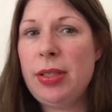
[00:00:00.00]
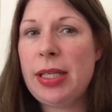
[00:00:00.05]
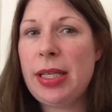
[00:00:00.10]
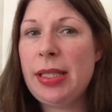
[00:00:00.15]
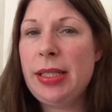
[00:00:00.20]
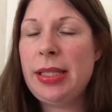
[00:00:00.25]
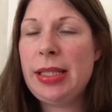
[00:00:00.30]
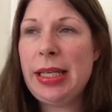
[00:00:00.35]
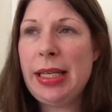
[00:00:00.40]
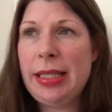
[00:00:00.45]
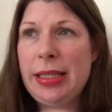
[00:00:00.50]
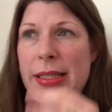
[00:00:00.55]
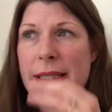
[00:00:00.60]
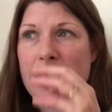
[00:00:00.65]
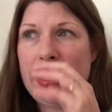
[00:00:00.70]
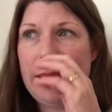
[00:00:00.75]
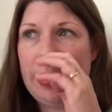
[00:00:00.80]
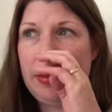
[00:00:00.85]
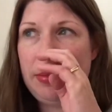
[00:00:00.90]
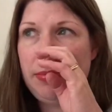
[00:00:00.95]
days
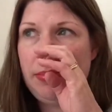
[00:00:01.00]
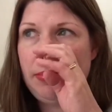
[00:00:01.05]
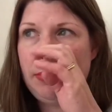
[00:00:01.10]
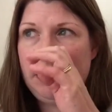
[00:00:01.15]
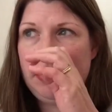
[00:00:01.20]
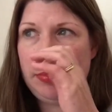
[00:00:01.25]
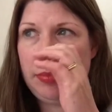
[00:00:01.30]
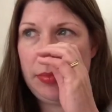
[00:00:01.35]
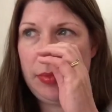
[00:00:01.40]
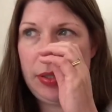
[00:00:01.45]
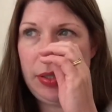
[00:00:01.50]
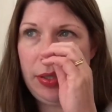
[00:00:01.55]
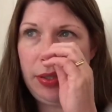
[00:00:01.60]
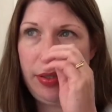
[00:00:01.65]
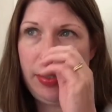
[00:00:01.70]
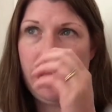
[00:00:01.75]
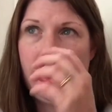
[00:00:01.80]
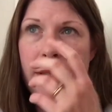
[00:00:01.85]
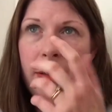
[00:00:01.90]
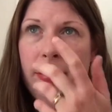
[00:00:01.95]
later to
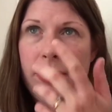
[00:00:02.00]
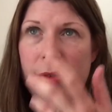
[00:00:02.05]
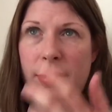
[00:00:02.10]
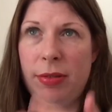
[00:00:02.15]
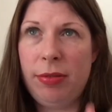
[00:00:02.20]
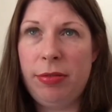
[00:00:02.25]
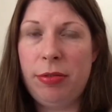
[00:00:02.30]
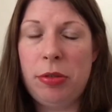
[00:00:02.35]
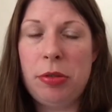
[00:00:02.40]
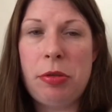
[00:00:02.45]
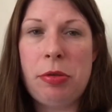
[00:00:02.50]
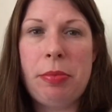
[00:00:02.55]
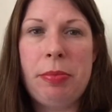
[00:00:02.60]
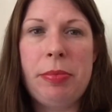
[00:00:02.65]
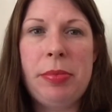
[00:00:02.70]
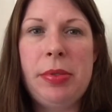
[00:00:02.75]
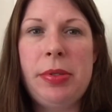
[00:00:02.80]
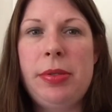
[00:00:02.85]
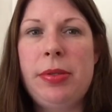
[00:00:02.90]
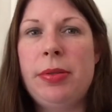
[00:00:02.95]
sign all the
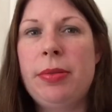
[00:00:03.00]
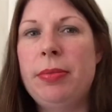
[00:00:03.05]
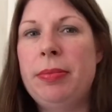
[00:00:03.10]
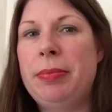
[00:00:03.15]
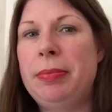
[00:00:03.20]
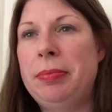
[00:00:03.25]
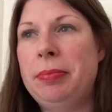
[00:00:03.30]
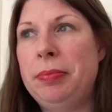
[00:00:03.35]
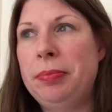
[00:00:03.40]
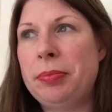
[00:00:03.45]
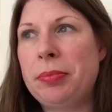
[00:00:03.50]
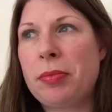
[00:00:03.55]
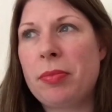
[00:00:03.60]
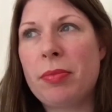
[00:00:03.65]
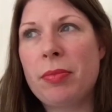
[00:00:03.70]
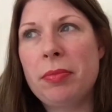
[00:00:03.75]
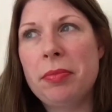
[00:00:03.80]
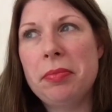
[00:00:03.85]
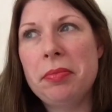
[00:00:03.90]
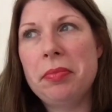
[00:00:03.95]
forms.
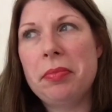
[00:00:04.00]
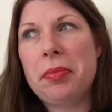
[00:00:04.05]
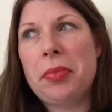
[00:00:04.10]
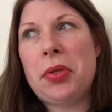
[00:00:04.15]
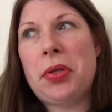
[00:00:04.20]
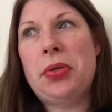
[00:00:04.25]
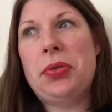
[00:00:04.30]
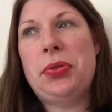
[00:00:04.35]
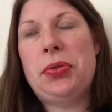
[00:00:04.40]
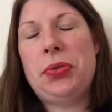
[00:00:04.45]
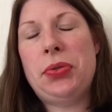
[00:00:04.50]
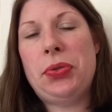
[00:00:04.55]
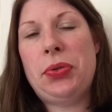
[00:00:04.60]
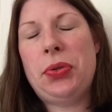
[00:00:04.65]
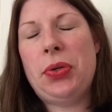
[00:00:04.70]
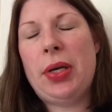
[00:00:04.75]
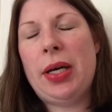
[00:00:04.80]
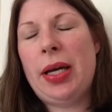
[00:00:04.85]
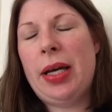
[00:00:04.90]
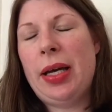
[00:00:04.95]

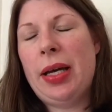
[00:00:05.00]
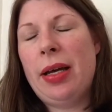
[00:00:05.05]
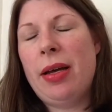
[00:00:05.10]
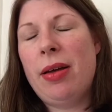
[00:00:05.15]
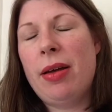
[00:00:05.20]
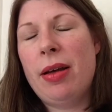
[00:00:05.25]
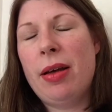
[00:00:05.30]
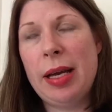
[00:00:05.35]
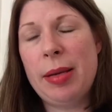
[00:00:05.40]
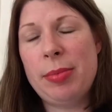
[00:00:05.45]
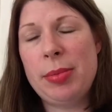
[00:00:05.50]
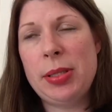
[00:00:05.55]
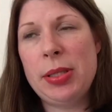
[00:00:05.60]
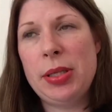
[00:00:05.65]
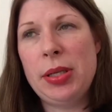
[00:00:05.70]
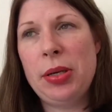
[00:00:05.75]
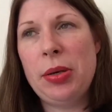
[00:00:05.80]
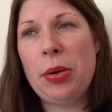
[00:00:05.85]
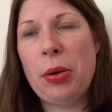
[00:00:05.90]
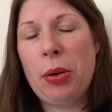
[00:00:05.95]
Saw an
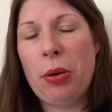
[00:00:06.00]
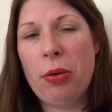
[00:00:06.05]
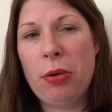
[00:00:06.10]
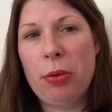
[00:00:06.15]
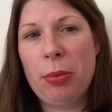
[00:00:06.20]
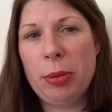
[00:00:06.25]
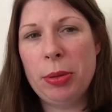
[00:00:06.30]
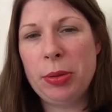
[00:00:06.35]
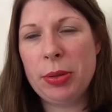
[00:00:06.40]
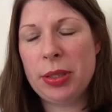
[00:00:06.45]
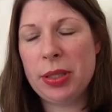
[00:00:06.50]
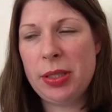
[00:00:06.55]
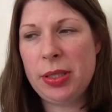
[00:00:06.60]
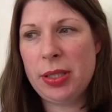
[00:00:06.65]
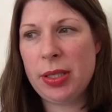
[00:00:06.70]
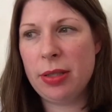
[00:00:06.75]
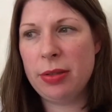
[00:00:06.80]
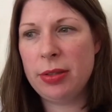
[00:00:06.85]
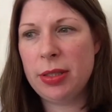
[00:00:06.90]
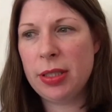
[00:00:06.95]
absolutely horrible
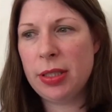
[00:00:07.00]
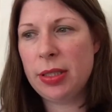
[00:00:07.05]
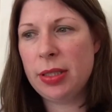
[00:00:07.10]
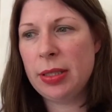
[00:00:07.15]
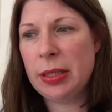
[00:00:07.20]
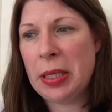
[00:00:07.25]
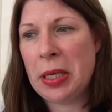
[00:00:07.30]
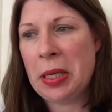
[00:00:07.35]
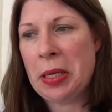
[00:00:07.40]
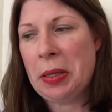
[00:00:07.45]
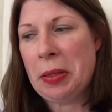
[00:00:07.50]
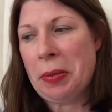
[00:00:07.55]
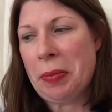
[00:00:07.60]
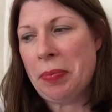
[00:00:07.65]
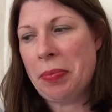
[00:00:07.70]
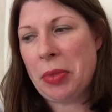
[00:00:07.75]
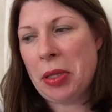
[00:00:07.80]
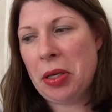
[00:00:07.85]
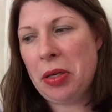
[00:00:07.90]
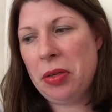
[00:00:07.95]
consultant
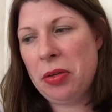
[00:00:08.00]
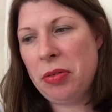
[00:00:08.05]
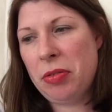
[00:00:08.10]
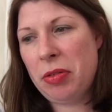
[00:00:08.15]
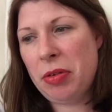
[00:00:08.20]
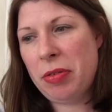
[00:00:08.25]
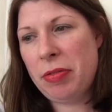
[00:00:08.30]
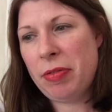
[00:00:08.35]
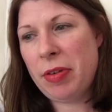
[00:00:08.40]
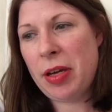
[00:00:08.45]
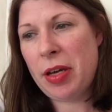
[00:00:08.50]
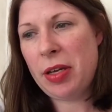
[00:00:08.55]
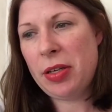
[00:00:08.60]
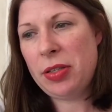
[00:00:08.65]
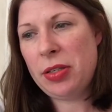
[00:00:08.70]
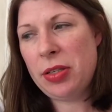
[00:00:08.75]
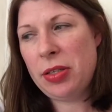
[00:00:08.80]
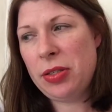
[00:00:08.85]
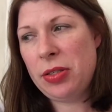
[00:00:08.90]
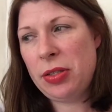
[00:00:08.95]
who
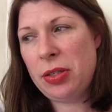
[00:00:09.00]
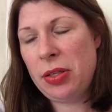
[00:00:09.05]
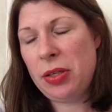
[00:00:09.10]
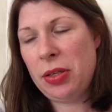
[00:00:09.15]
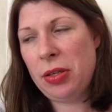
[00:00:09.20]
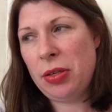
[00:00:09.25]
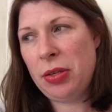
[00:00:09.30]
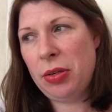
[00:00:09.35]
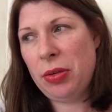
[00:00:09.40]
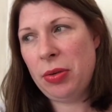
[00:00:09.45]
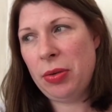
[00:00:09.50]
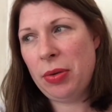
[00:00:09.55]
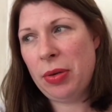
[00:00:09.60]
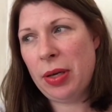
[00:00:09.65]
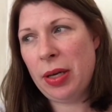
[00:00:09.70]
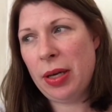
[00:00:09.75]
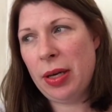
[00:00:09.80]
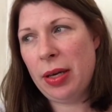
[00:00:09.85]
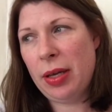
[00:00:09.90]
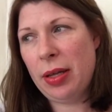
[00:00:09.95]
referred to
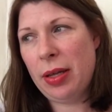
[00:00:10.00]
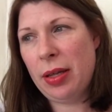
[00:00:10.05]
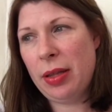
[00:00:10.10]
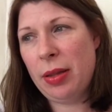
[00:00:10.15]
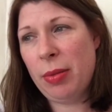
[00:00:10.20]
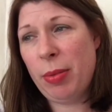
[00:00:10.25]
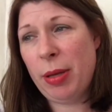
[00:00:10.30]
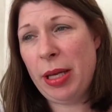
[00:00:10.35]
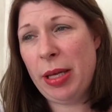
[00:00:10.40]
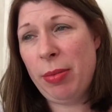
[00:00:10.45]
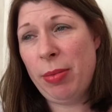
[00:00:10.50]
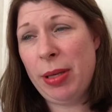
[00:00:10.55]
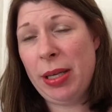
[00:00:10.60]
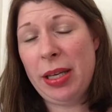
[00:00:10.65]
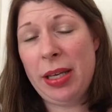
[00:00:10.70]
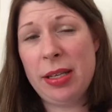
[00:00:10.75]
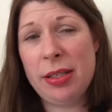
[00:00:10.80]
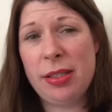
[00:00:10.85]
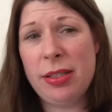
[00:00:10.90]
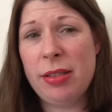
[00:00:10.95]
the
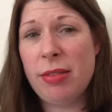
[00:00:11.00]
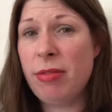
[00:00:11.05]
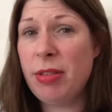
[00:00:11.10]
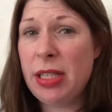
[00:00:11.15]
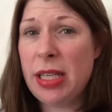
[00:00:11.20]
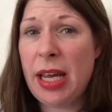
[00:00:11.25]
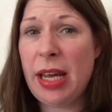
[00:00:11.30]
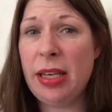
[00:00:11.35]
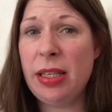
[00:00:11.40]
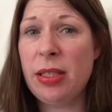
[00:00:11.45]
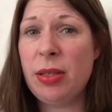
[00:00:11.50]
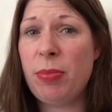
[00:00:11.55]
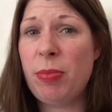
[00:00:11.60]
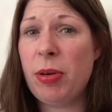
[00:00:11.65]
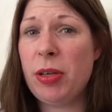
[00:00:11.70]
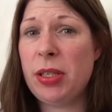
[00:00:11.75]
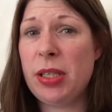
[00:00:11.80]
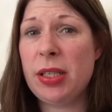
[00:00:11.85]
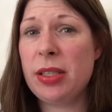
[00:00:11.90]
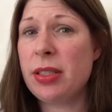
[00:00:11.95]
baby as the retained
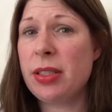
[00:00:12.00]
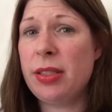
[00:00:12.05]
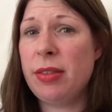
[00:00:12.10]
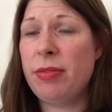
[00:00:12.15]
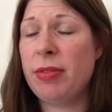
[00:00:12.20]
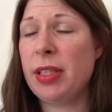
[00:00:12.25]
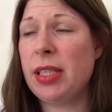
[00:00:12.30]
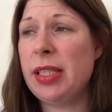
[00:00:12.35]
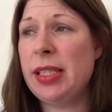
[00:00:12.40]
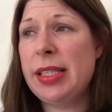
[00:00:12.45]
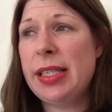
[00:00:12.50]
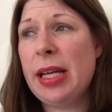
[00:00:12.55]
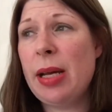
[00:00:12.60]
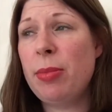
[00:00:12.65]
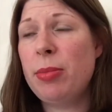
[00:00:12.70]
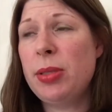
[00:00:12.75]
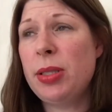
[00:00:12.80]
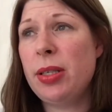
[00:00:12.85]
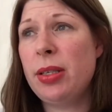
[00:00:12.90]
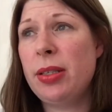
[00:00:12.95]
products of
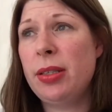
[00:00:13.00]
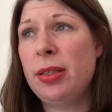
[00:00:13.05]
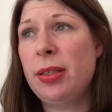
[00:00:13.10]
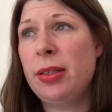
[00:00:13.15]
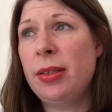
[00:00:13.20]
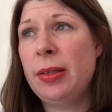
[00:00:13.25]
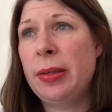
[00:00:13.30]
conception